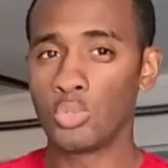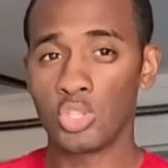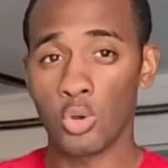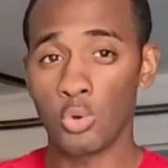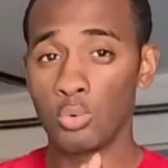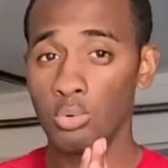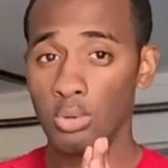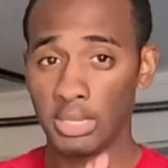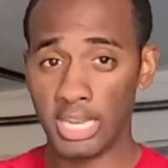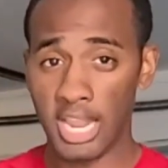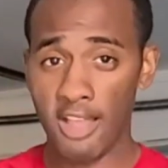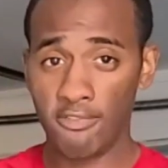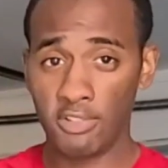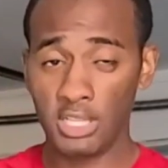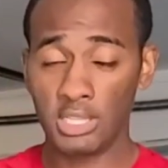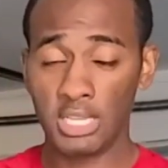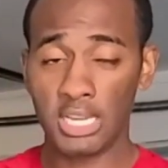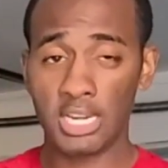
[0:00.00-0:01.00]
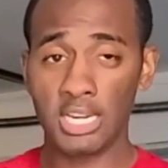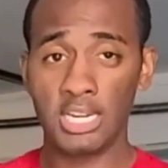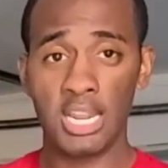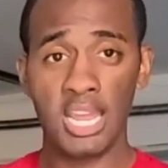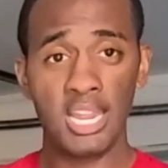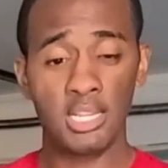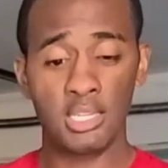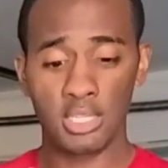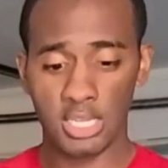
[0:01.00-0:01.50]
So definitely looking at
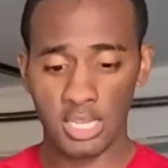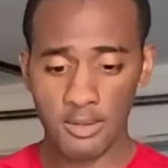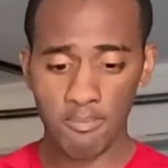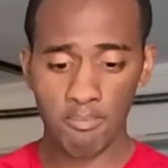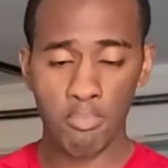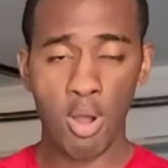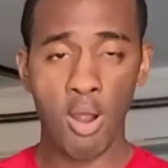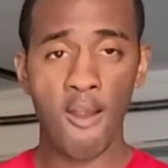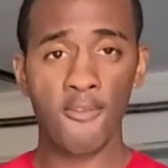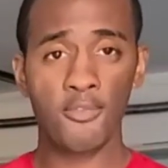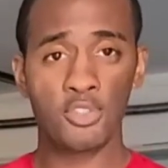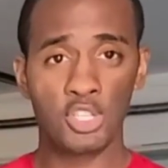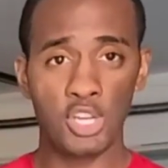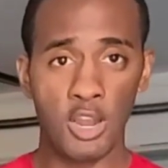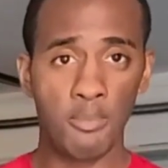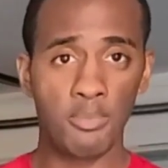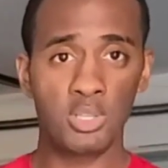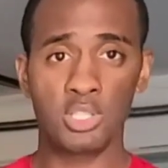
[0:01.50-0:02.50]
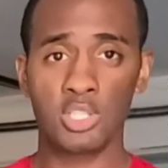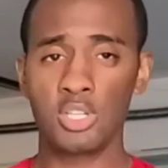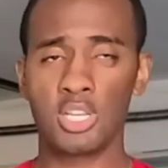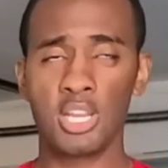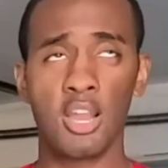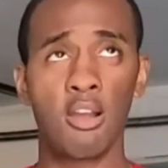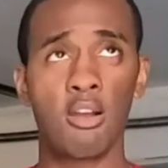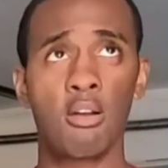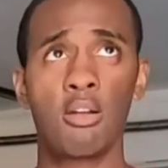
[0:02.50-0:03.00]
that. Tim Barth, Jeremy
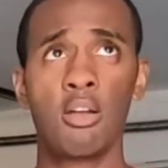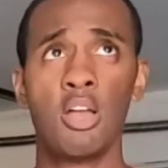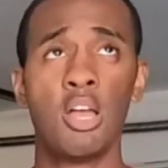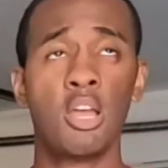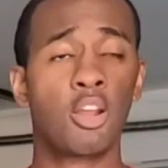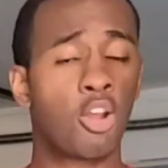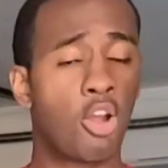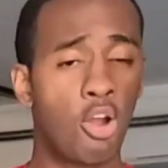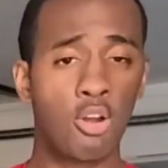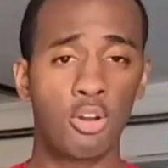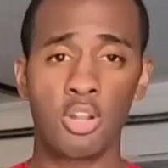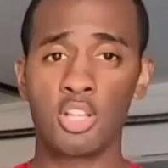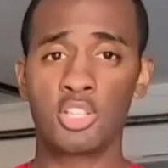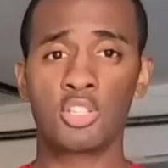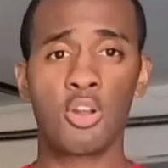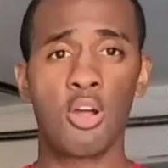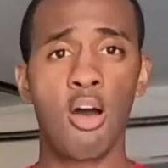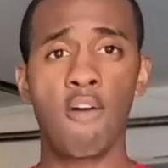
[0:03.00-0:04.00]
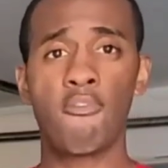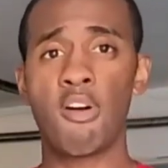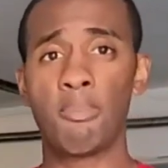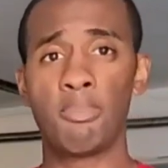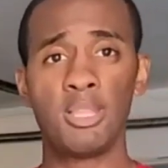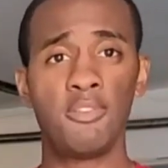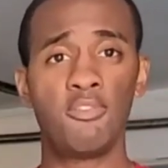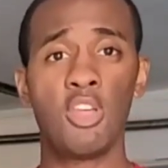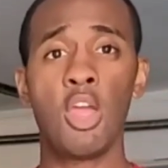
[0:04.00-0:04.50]
Sotera, Kurt Dusterhoff, I
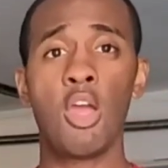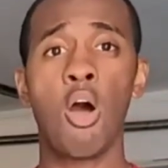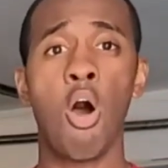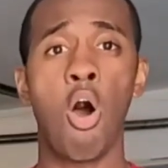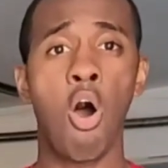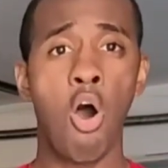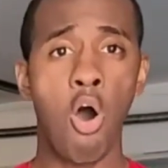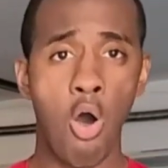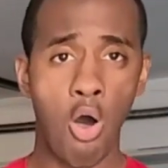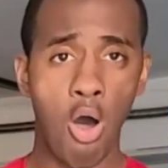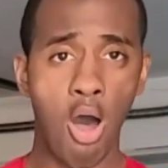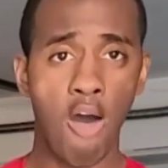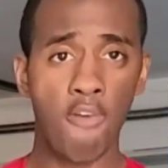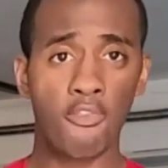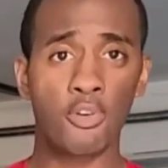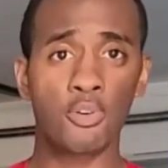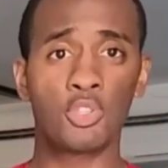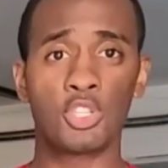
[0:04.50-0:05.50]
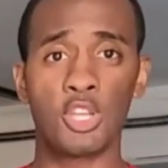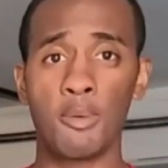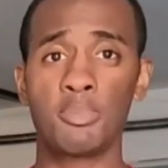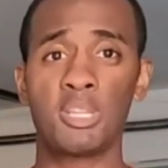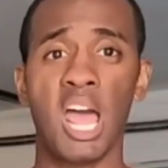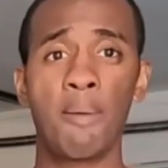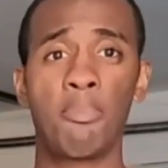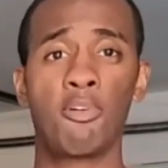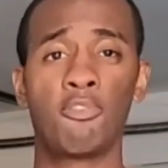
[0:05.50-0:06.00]
believe they all offer
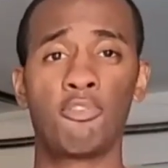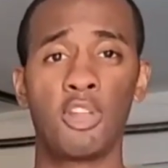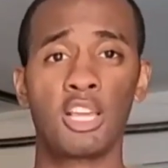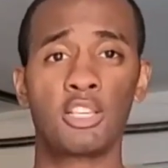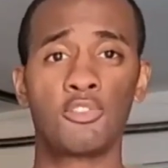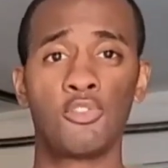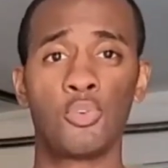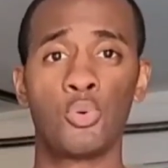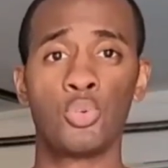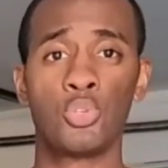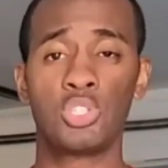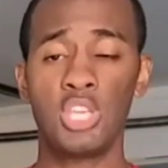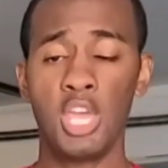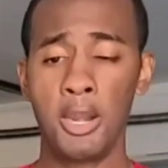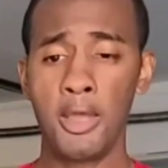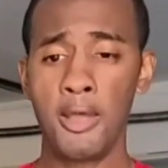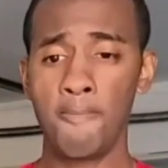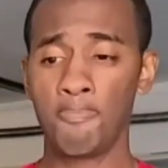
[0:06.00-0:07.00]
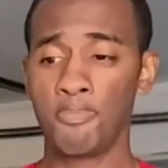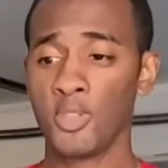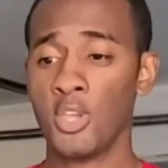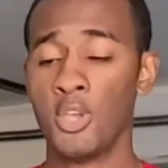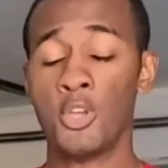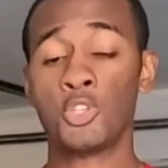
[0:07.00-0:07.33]
some type of flex fuel setup.